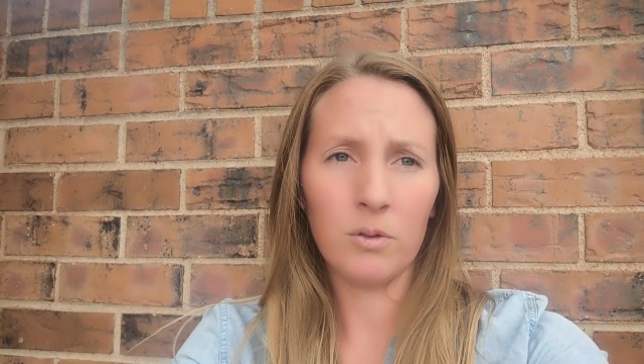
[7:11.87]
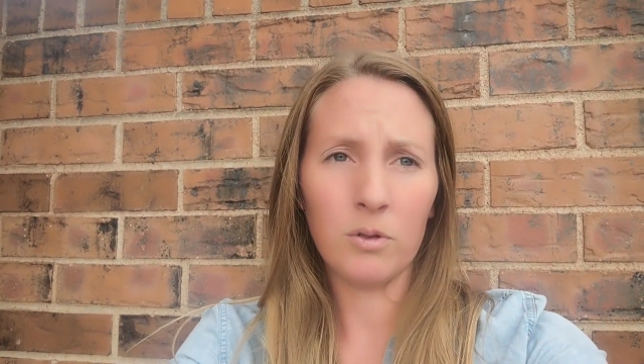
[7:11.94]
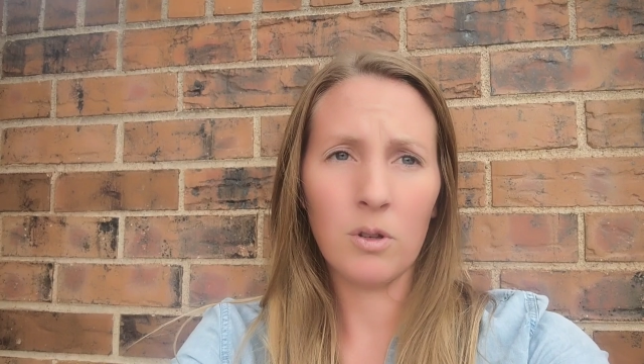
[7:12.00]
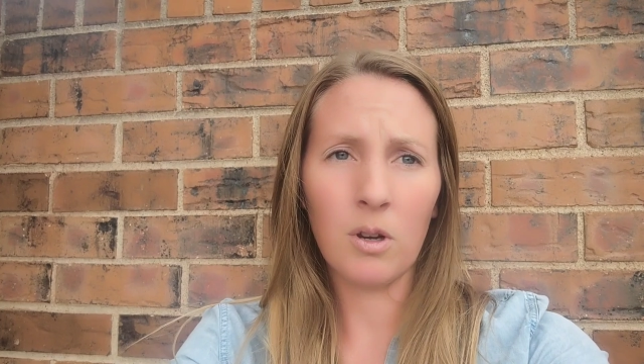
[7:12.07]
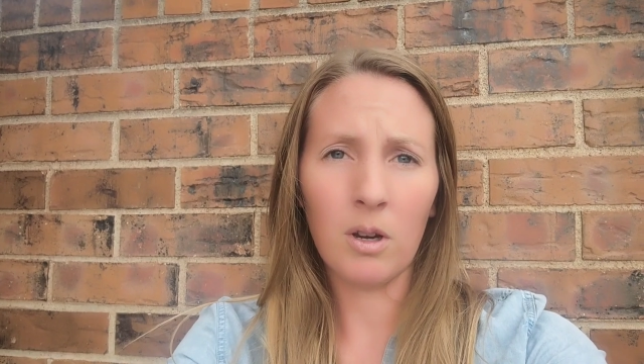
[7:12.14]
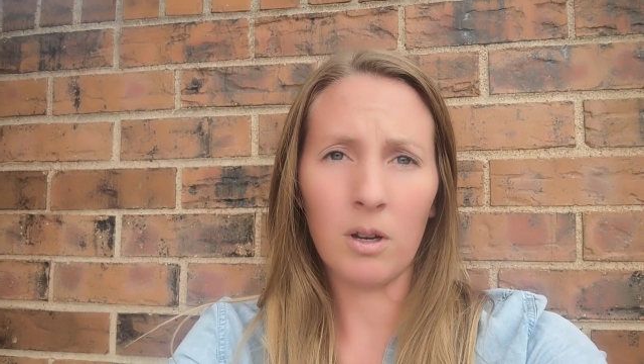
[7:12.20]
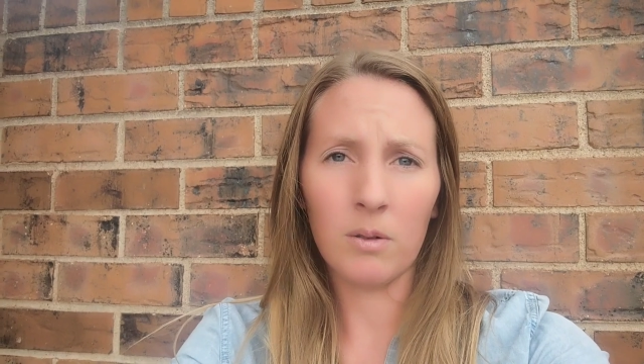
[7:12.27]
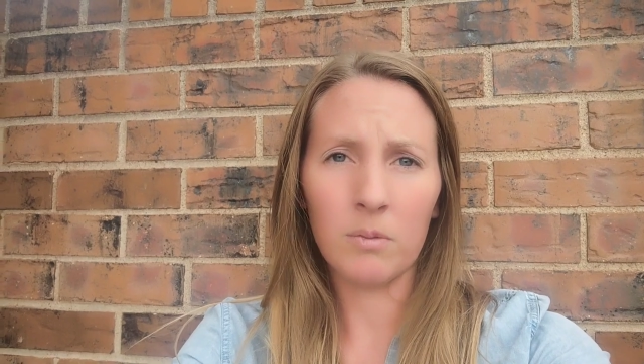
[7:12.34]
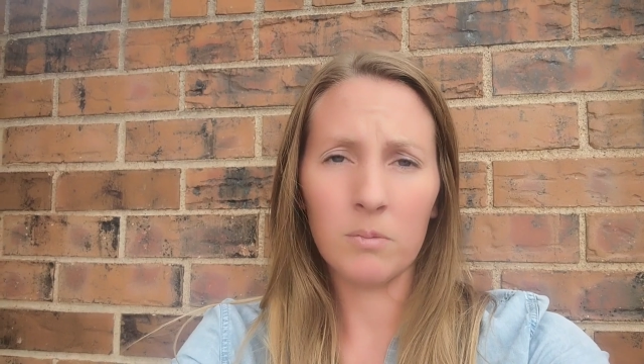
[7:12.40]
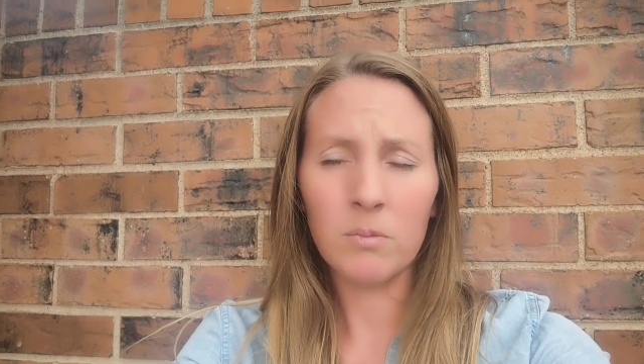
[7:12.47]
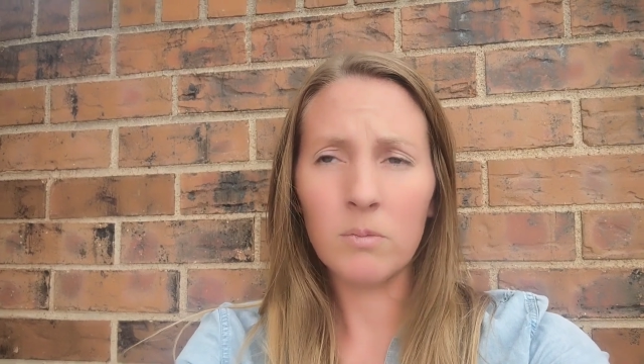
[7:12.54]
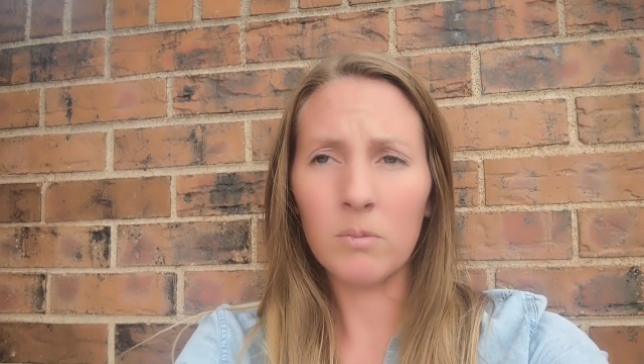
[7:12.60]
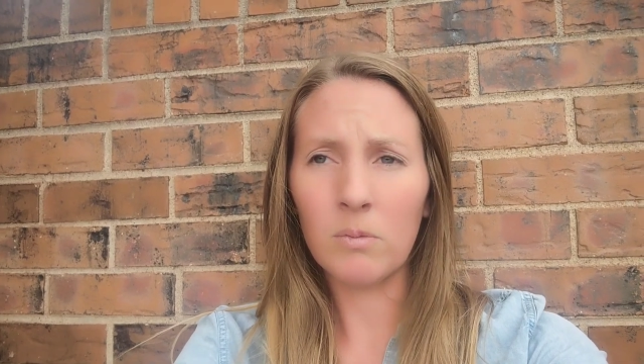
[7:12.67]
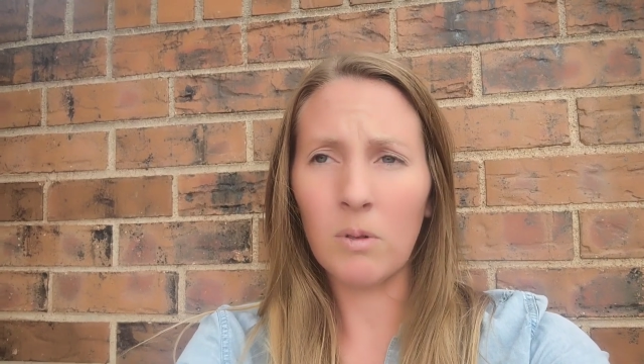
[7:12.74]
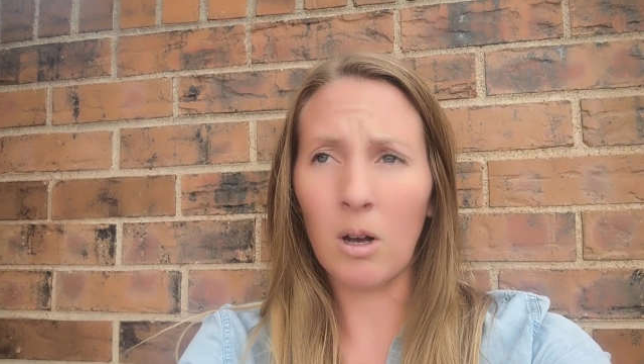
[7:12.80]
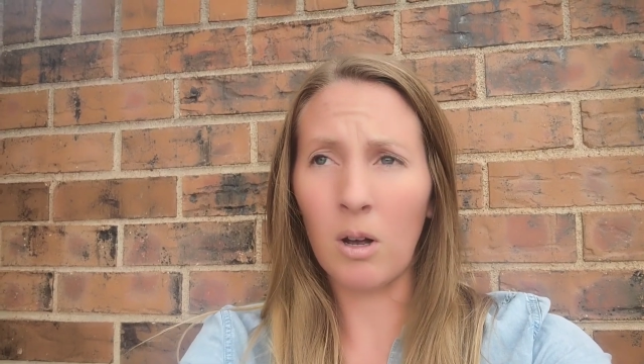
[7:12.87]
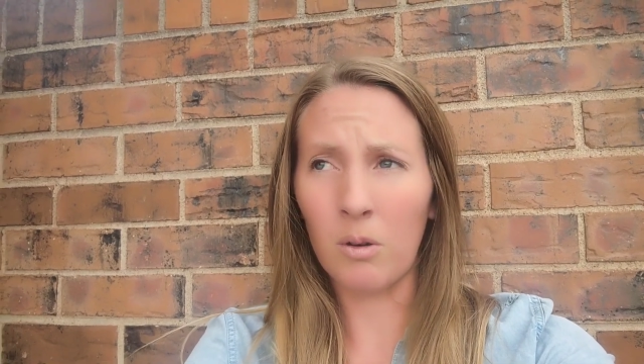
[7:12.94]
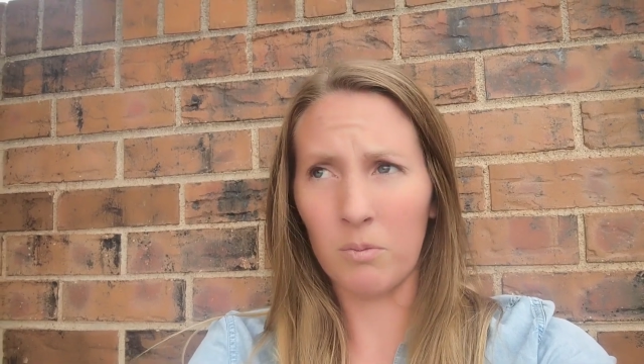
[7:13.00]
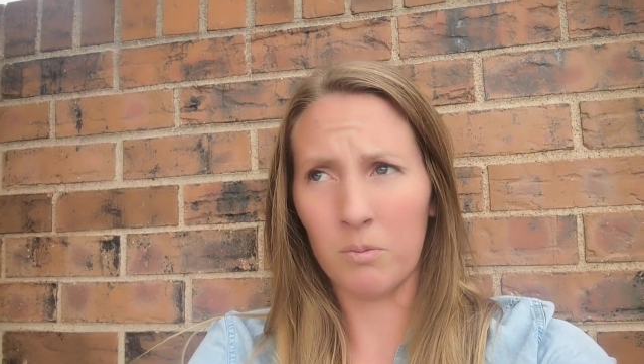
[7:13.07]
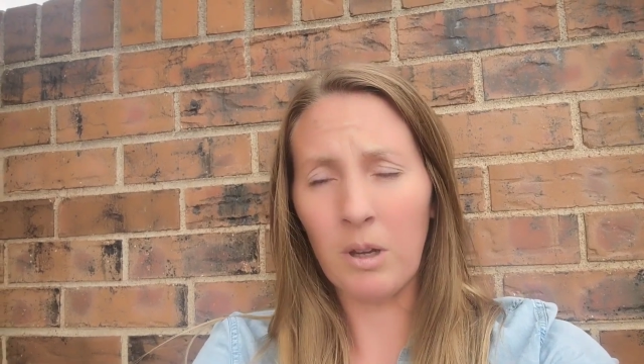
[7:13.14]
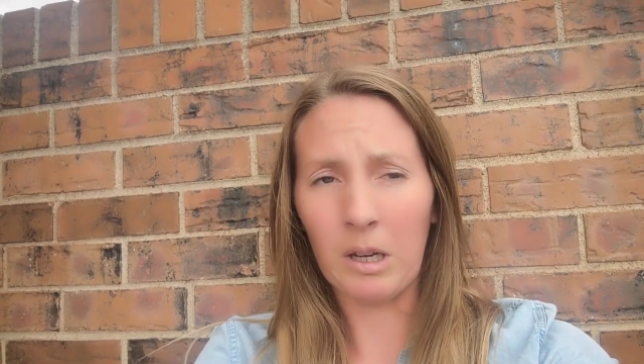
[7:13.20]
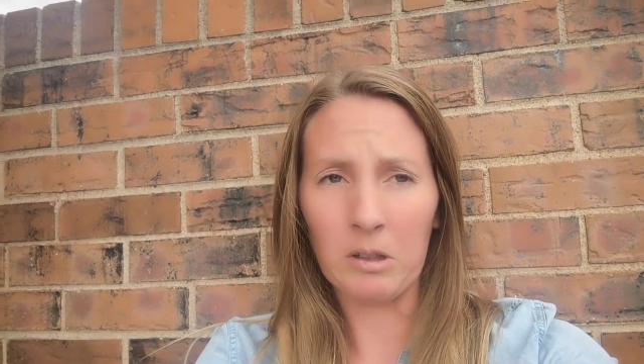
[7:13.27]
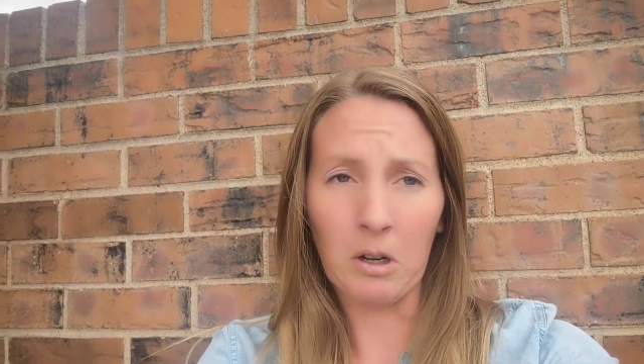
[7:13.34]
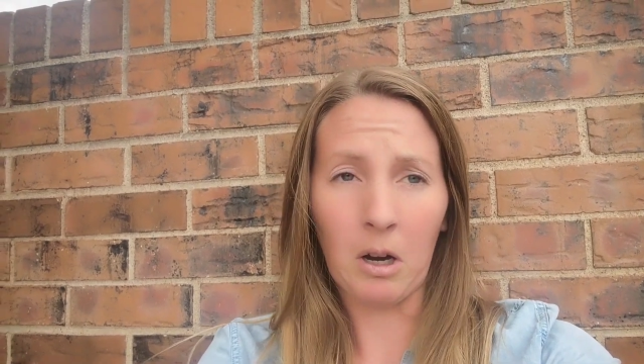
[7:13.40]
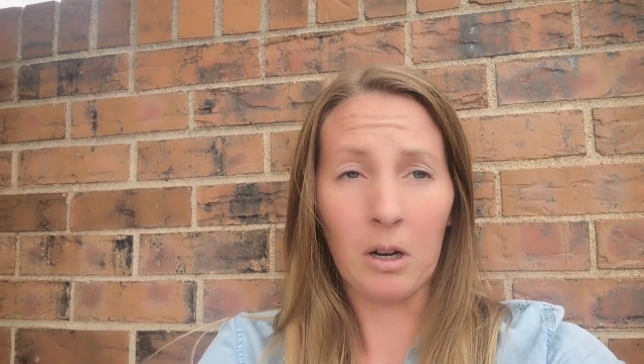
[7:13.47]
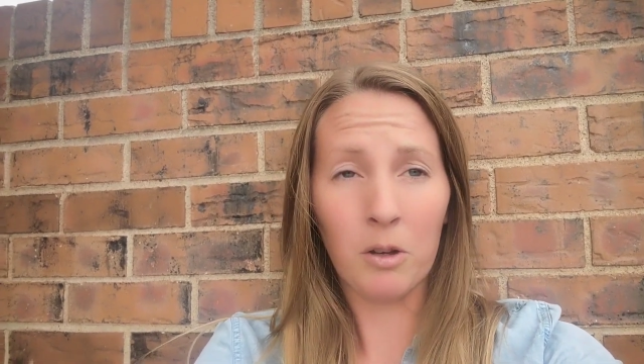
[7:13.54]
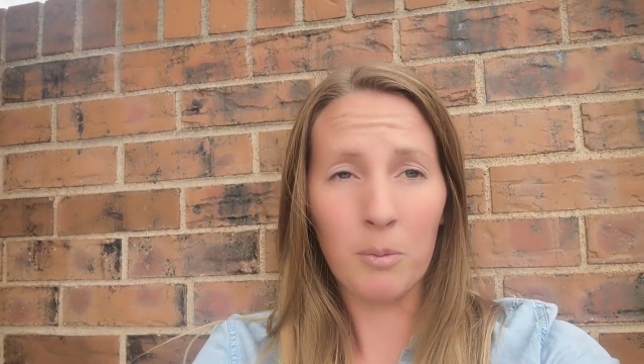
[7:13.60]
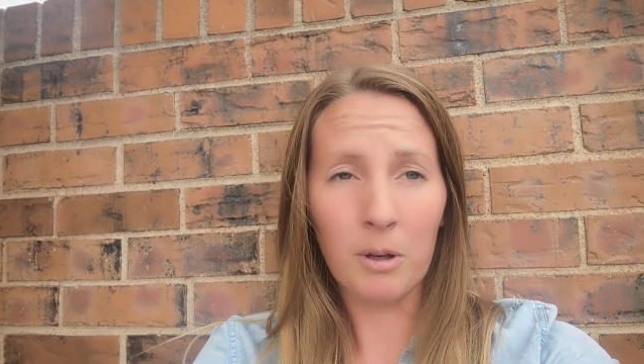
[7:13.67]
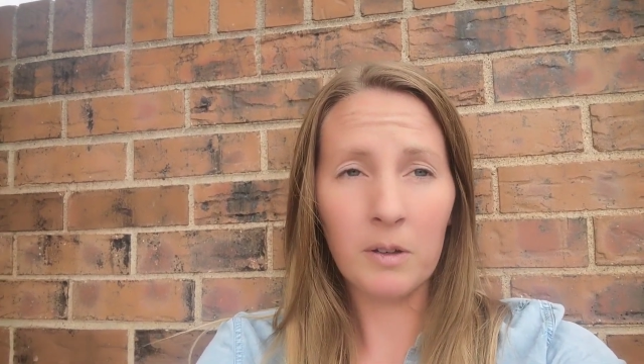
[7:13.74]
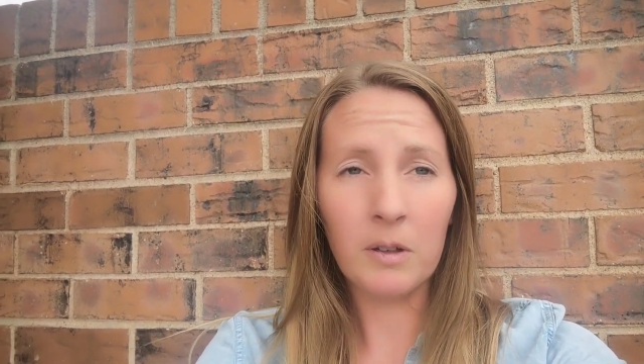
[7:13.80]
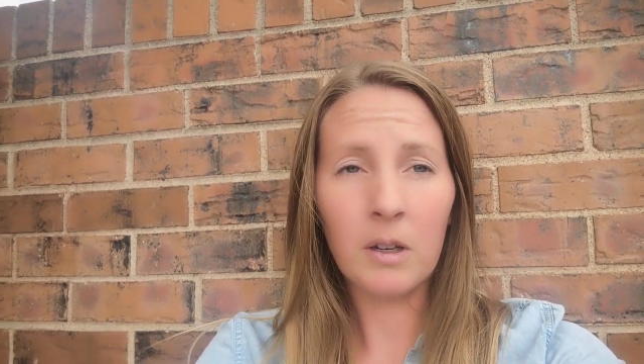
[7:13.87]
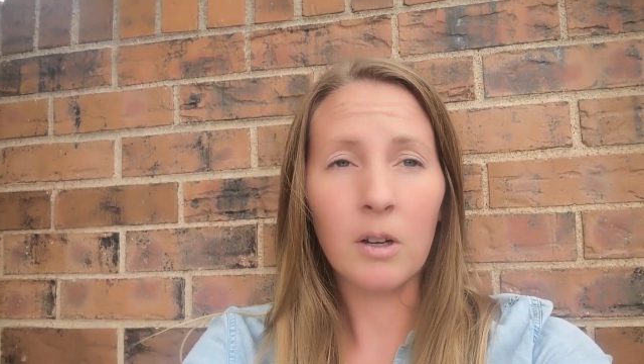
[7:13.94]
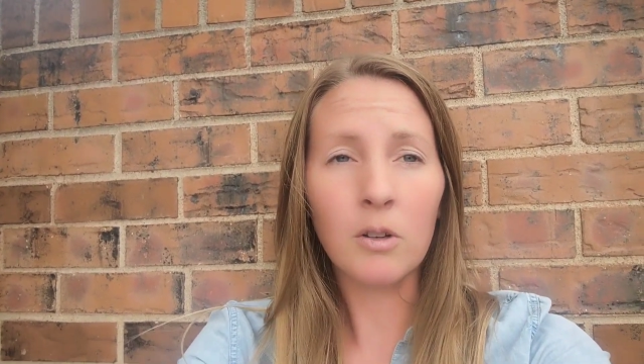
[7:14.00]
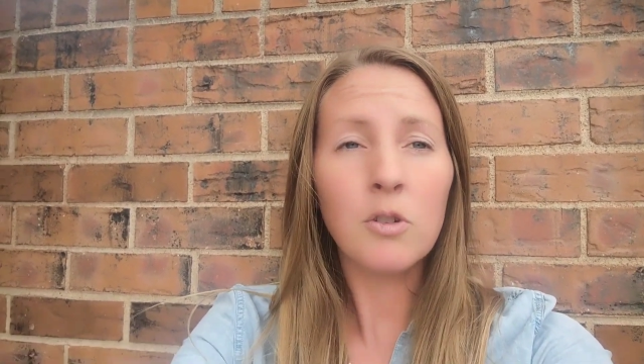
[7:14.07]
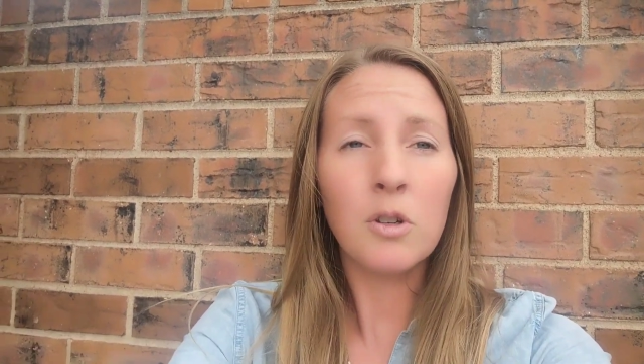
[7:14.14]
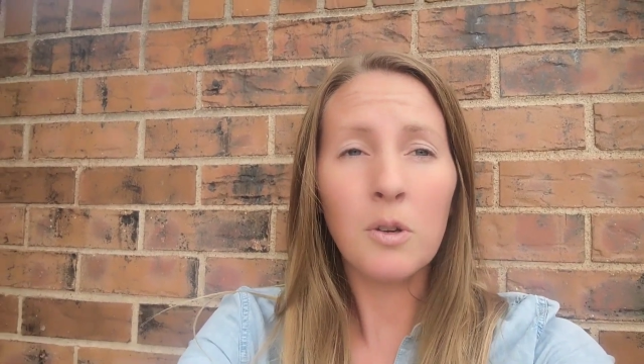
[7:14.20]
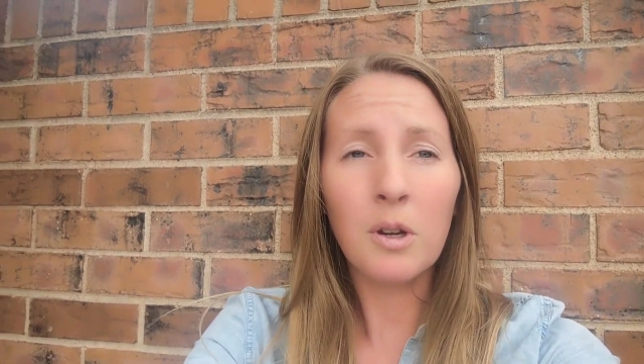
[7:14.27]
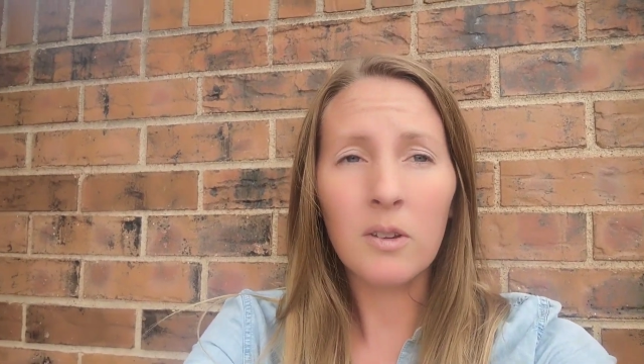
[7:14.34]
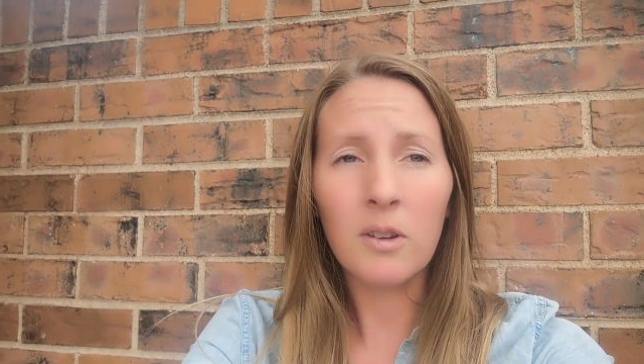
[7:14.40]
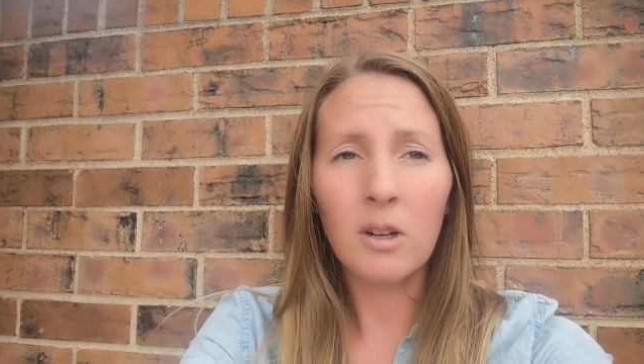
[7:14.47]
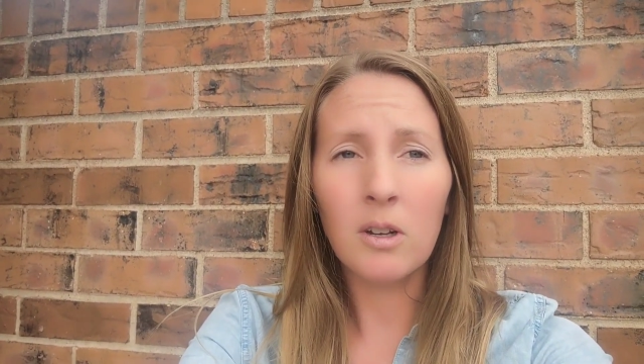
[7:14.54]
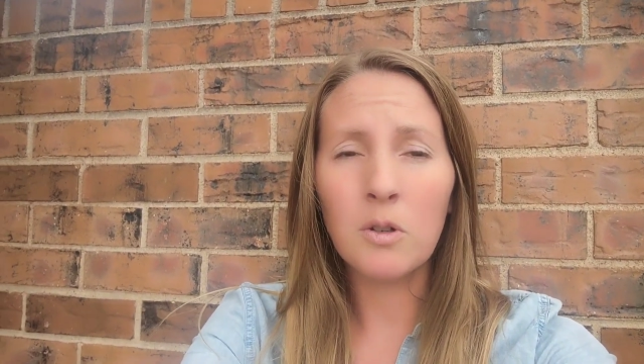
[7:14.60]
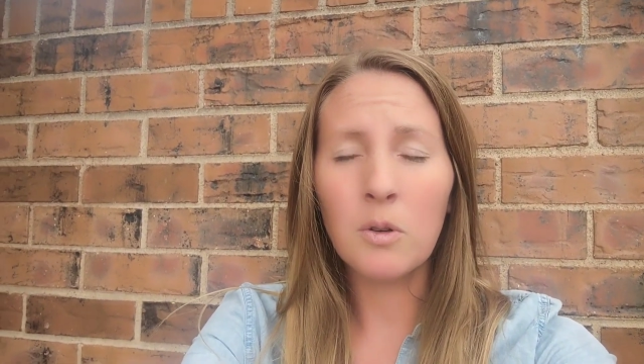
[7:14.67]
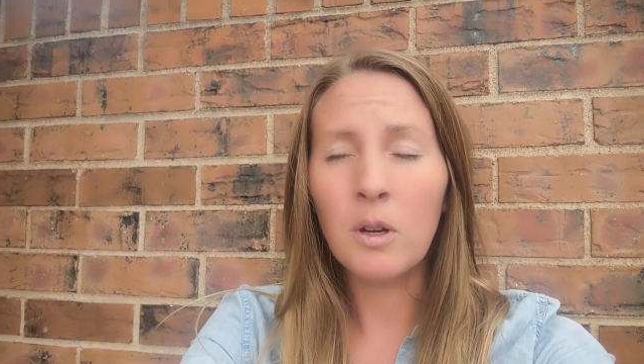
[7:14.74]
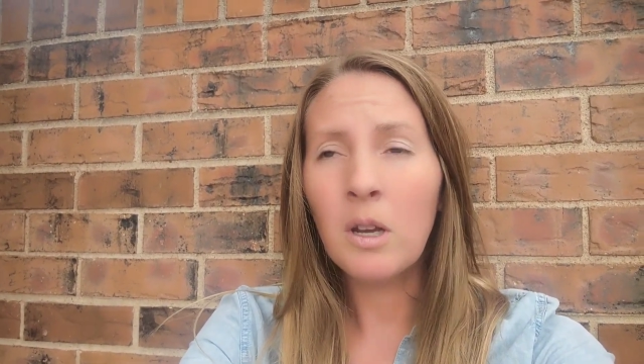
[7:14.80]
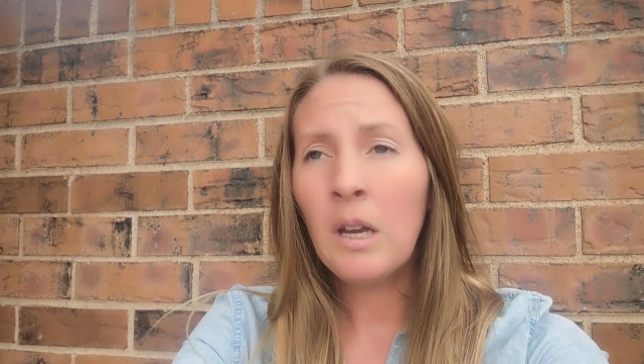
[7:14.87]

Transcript: Um, I'll like document it and I'll show you guys how to do it.